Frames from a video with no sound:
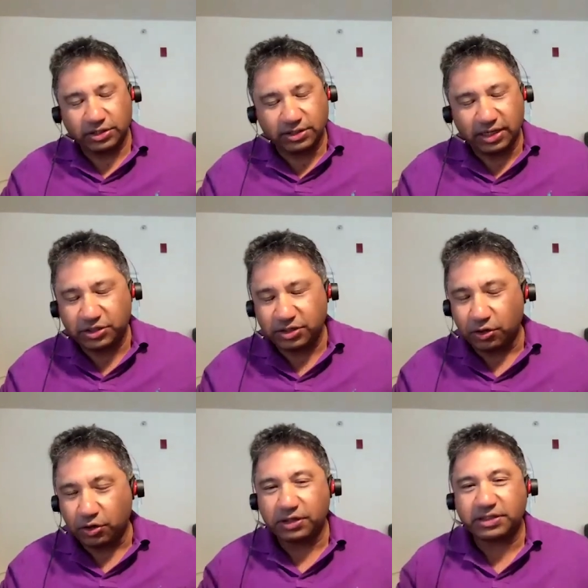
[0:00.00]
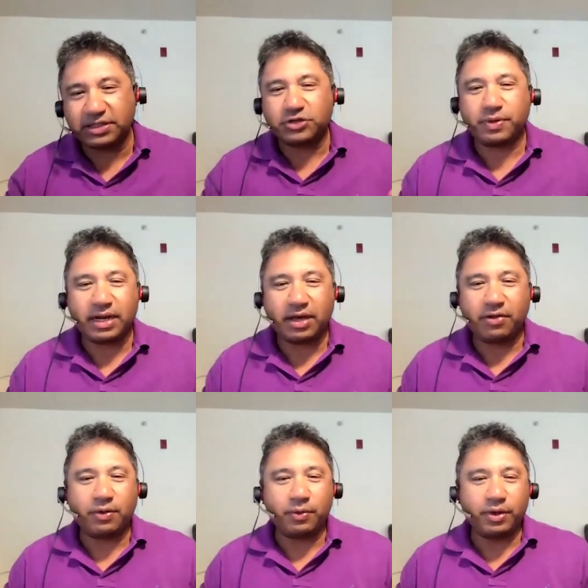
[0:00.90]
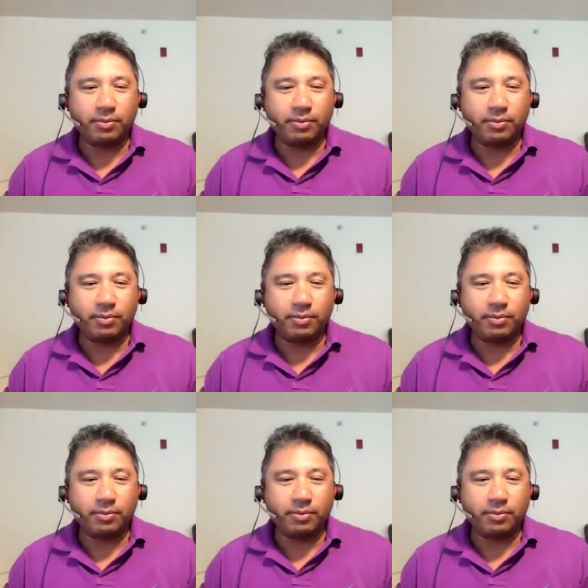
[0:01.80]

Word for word: such an early stage right now that we